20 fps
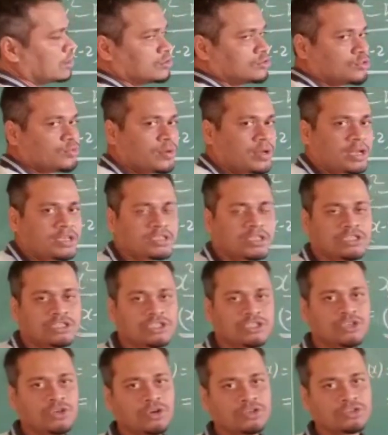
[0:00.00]
so when I
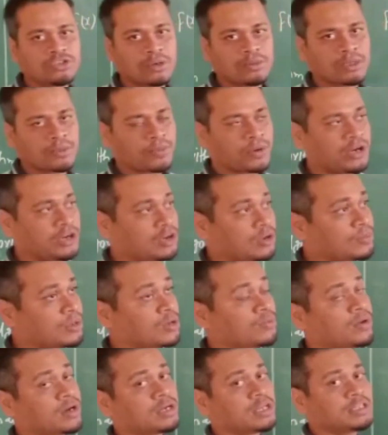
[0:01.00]
say zeros of the
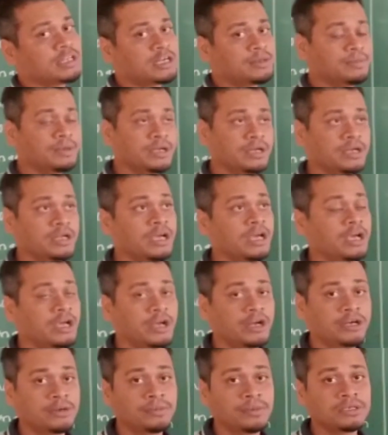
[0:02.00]
polynomial, what does that mean?
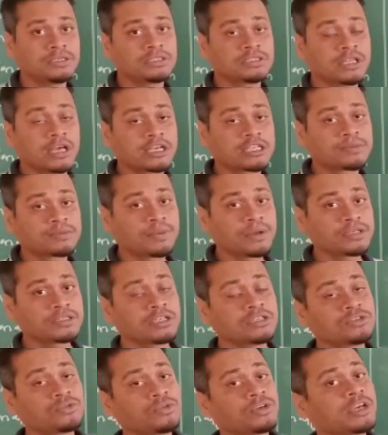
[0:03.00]
It means the
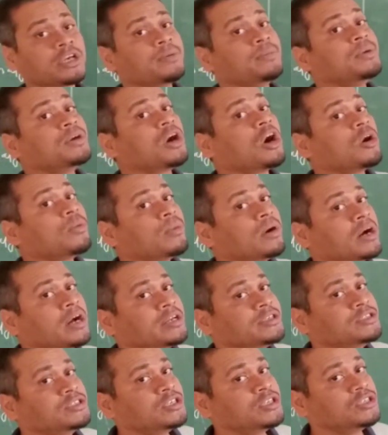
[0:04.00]
expression should give me how
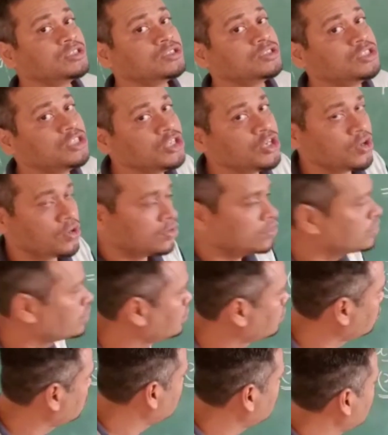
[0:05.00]
much?
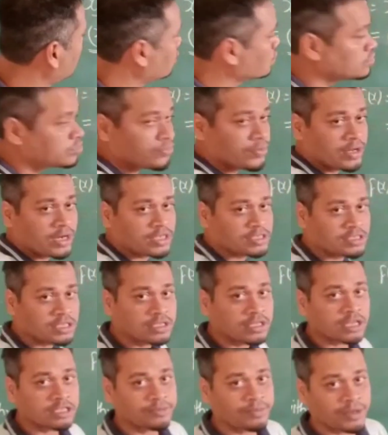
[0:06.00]
0. So when I say
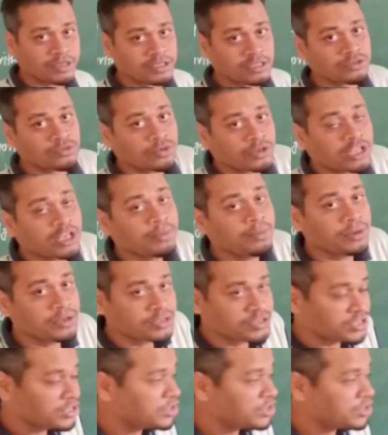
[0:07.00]
the expression should give me